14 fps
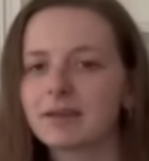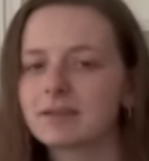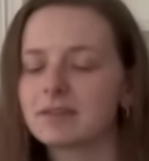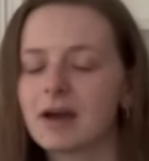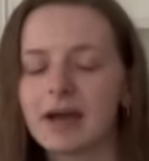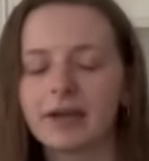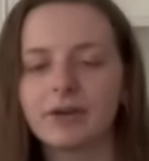
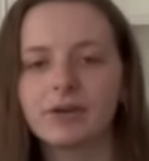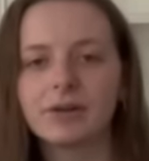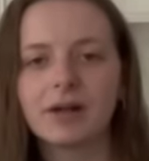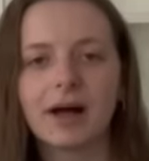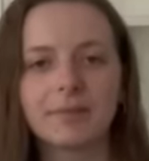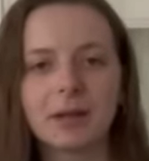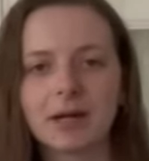style.
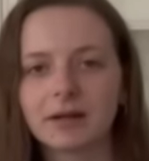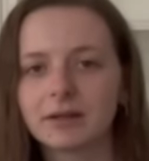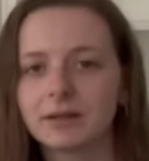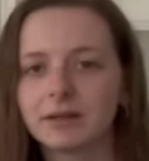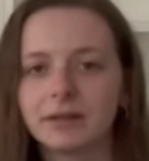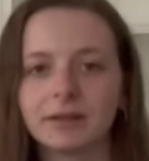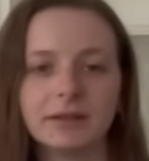I'm not
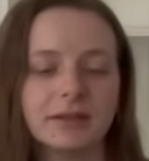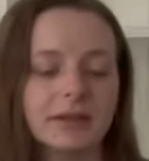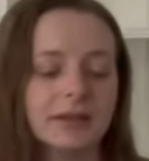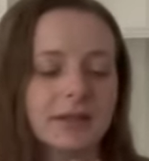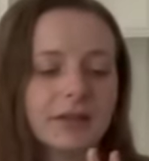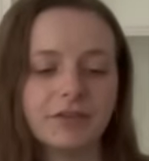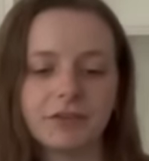gonna
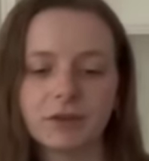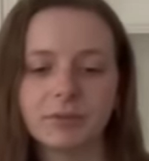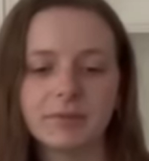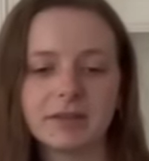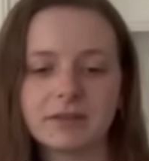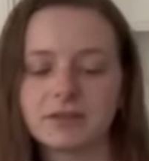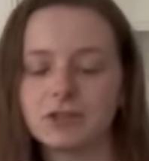film
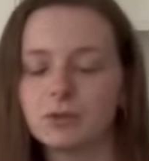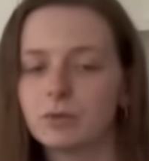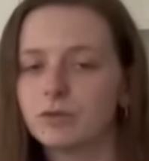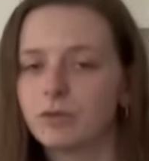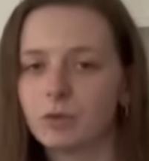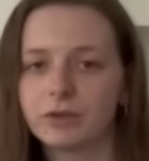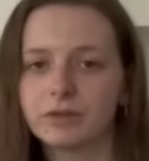this and do a
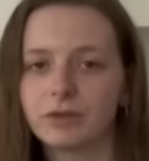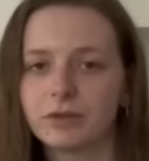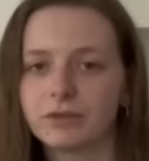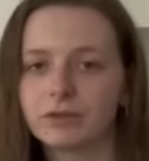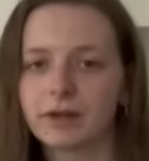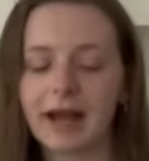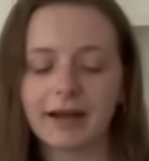
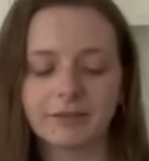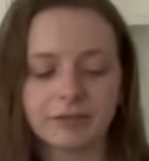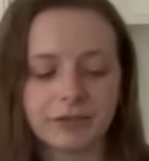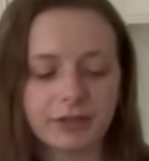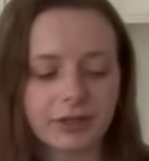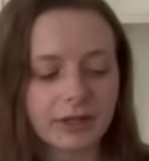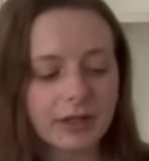voiceover
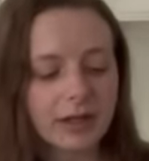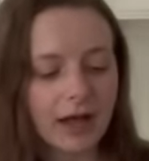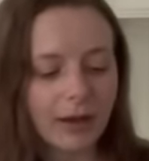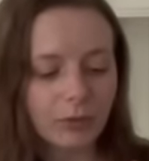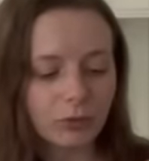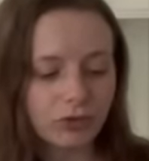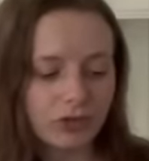after. I
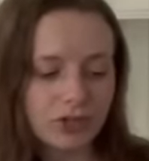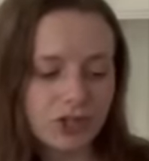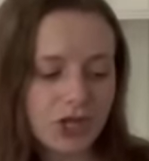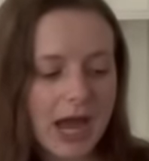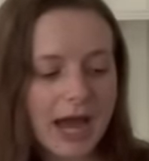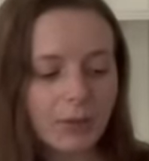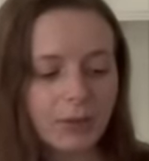will just
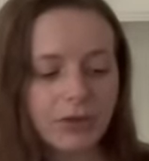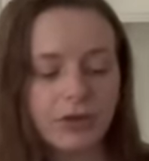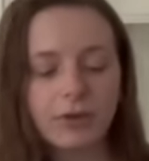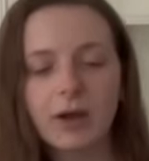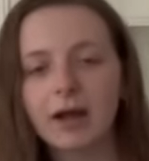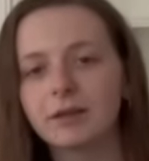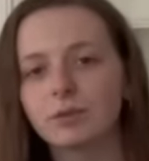chat with you
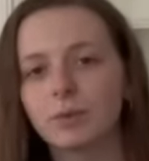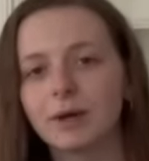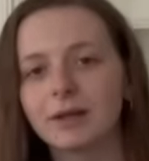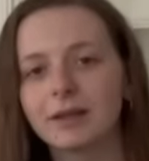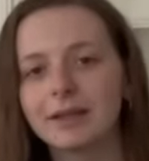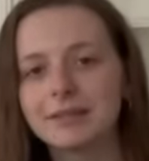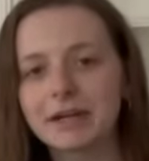guys while
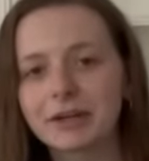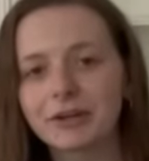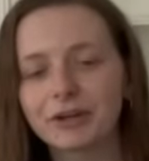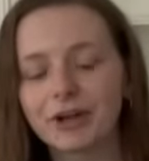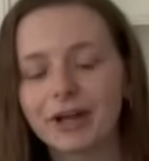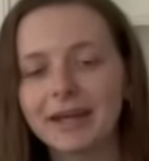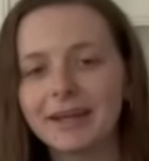I
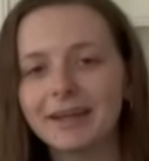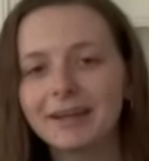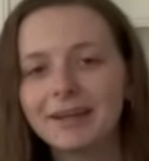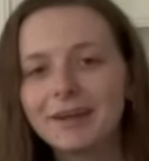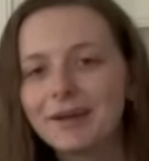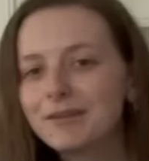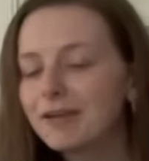decorate.
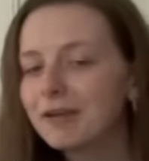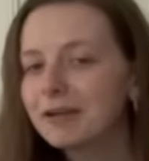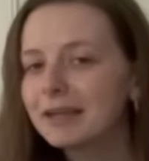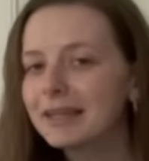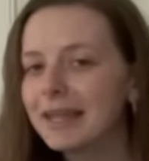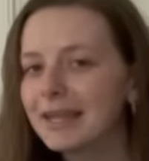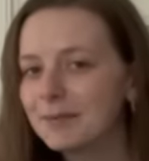Very
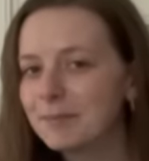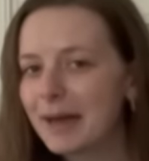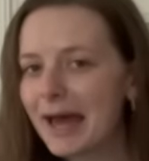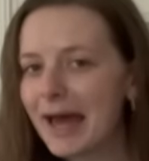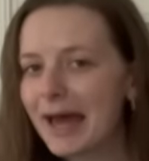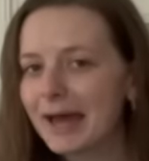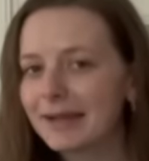laid
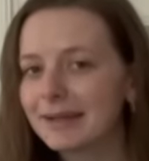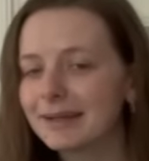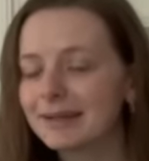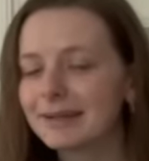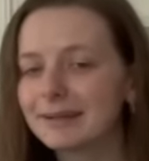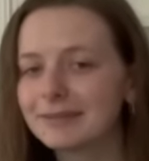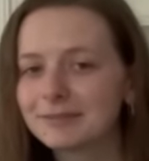back,
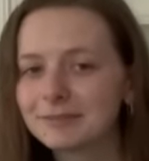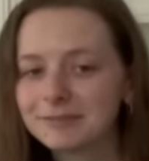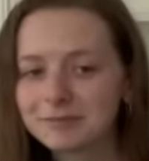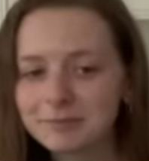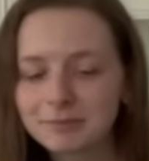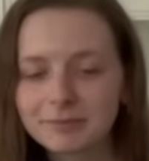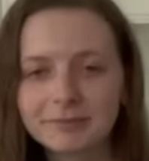
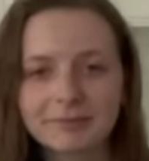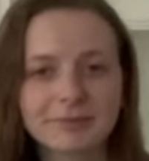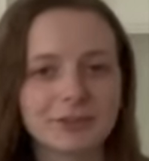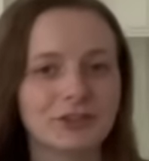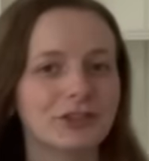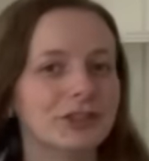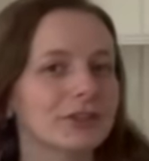
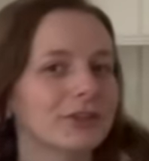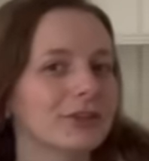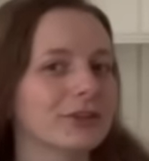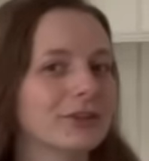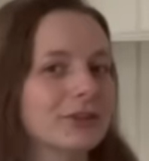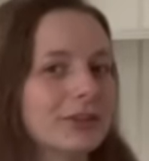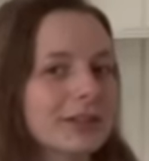
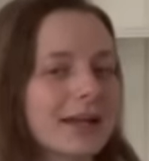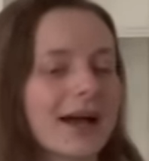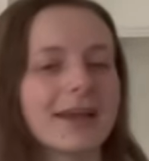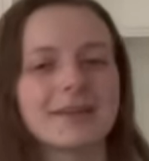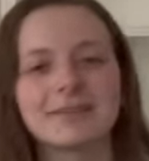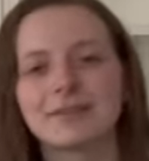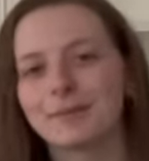chill kind
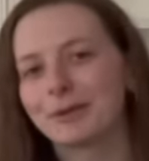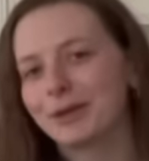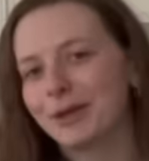of summer